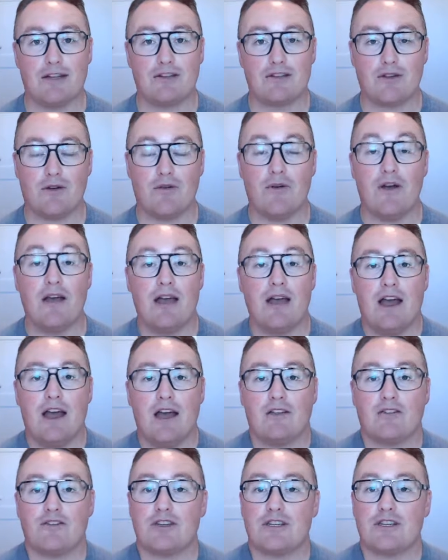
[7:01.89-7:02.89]
So
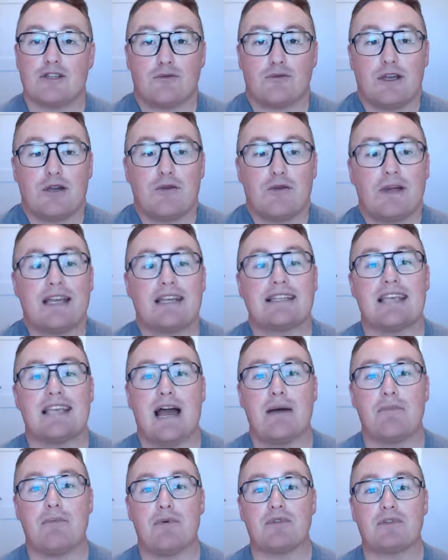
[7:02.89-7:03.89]
just 3 quick
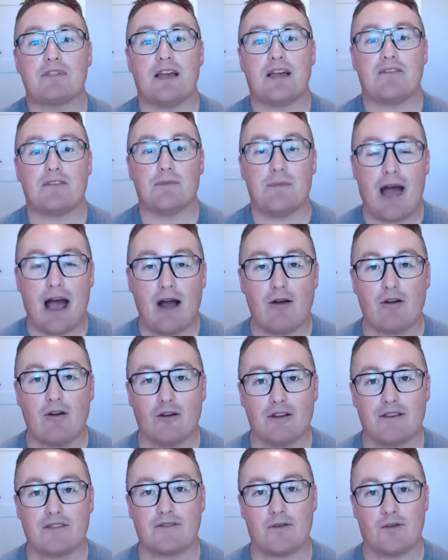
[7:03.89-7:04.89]
examples of the
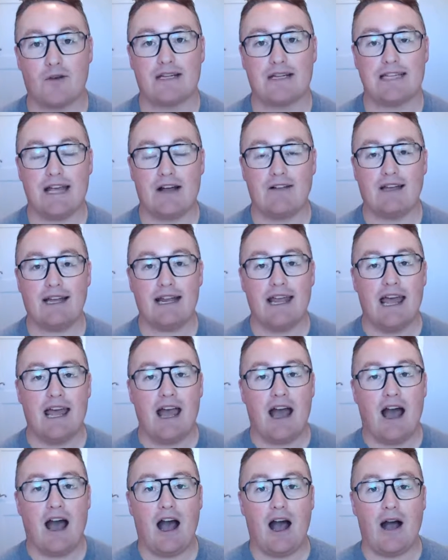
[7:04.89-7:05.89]
power of storytelling.
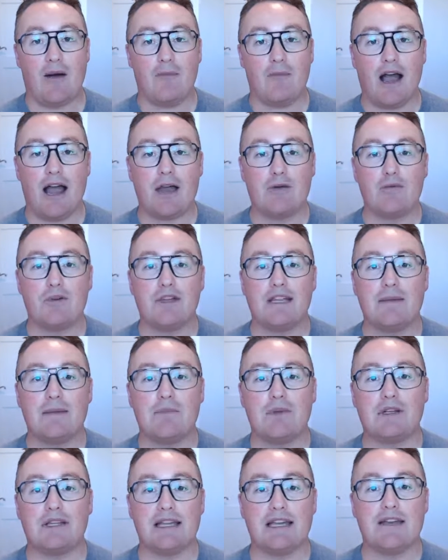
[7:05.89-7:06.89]
I really
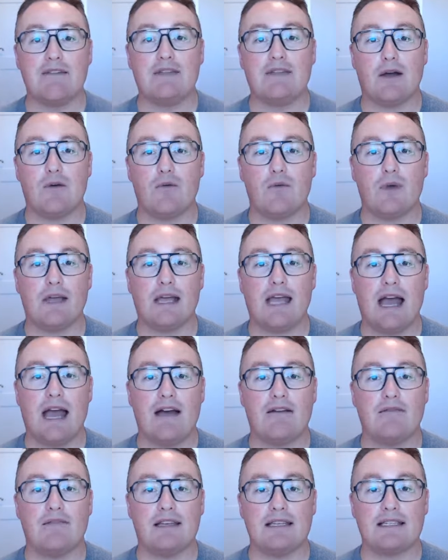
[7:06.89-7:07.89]
believe that we
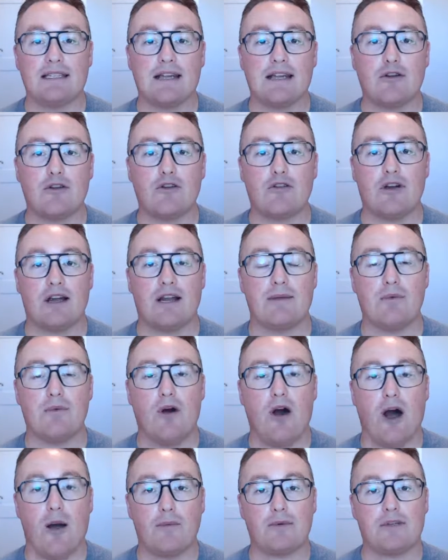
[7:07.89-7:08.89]
have this
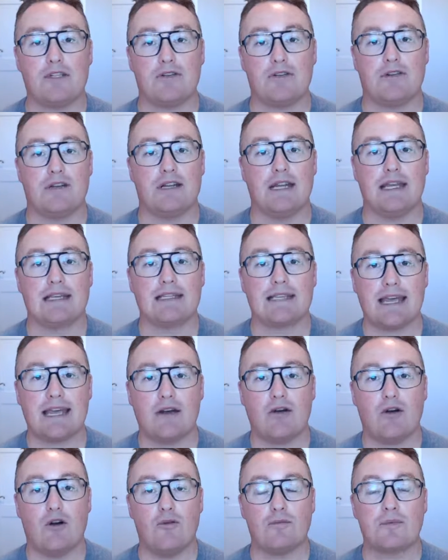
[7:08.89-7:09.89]
incredible opportunity as
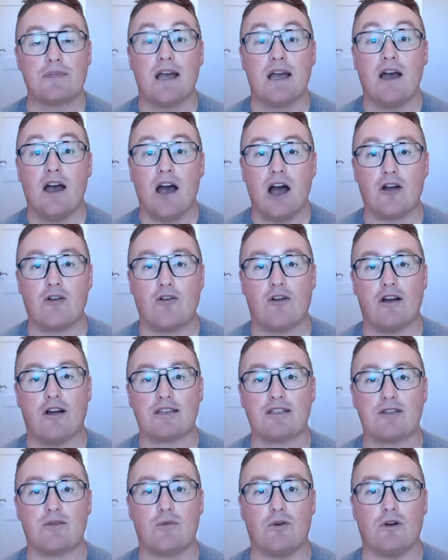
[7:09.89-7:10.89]
care homes
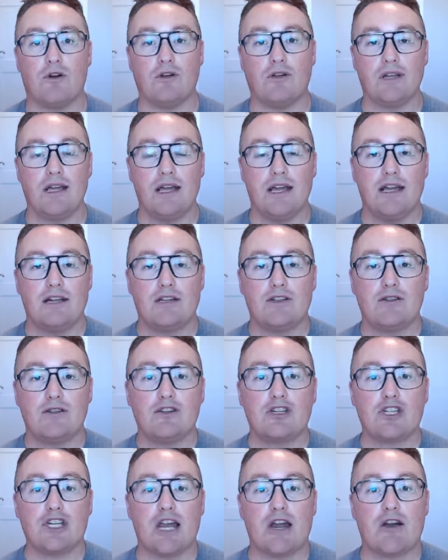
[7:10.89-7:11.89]
across the world to
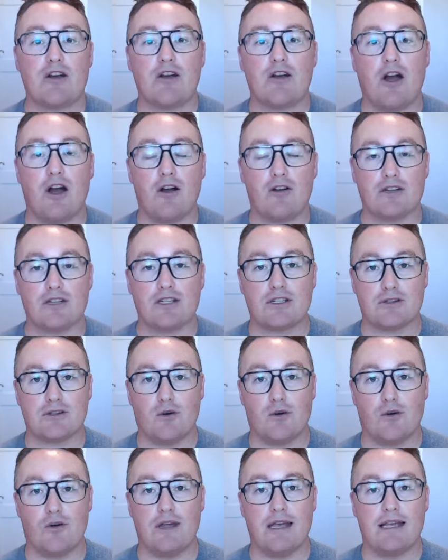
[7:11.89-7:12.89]
share our
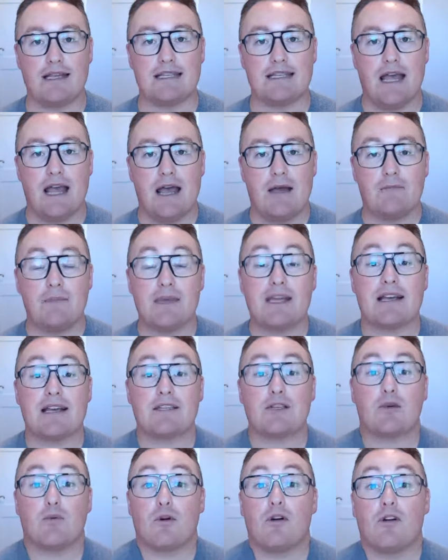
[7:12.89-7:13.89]
stories,
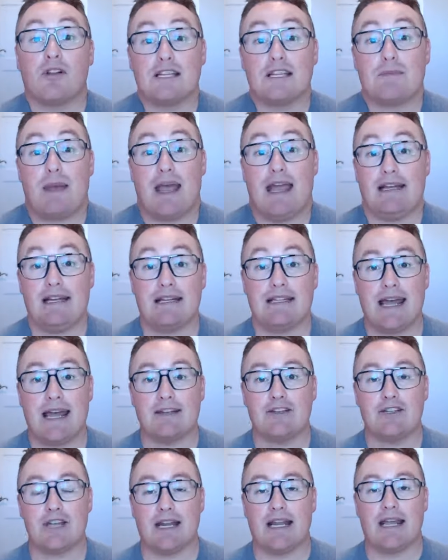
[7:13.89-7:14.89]
because the world is paying
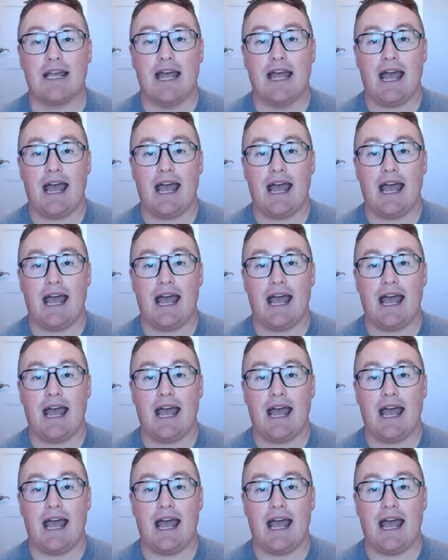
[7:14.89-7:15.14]
attention.